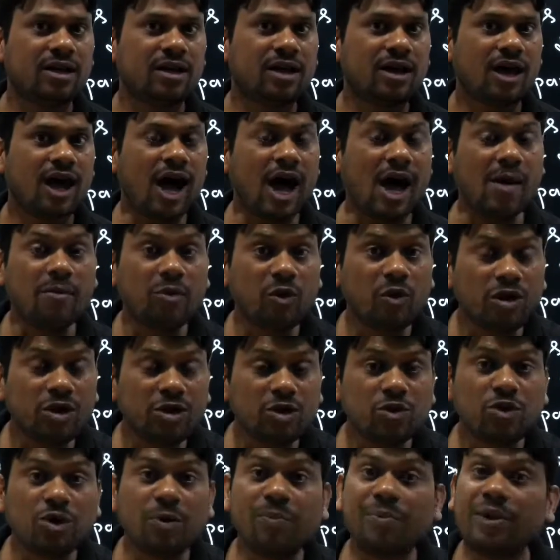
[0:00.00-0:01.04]
I am going
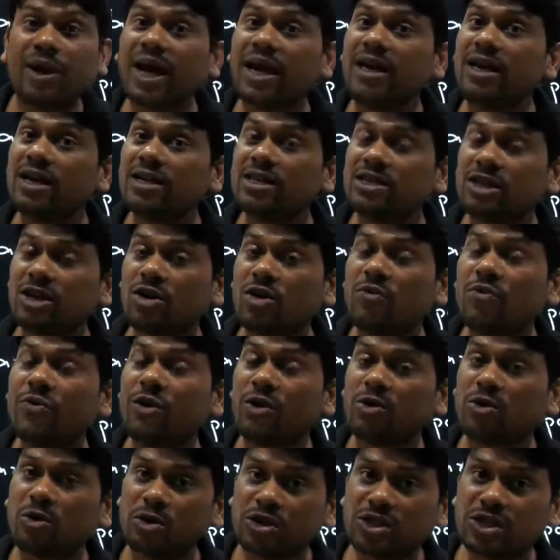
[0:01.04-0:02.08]
to reply answer of your
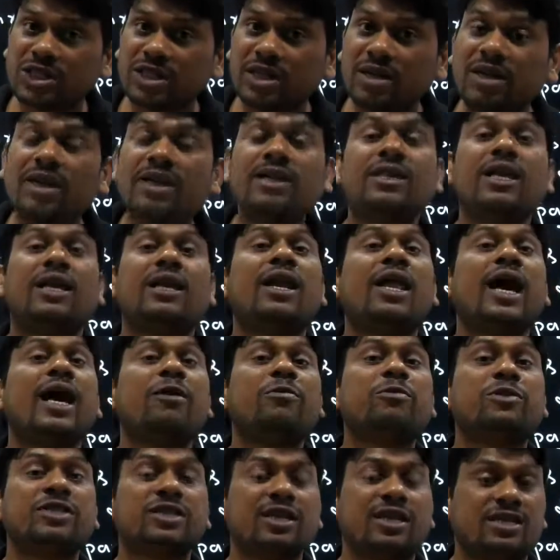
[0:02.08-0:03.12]
question in the
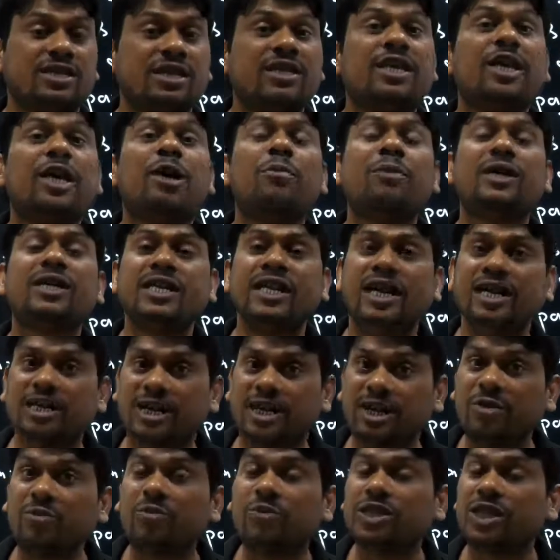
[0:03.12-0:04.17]
live session
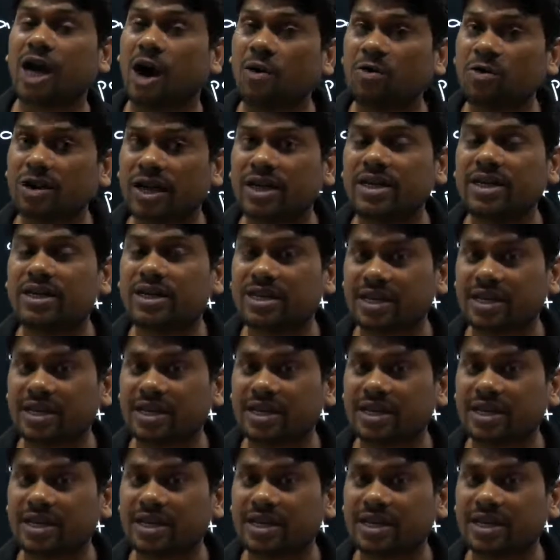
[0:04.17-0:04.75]
immediately without any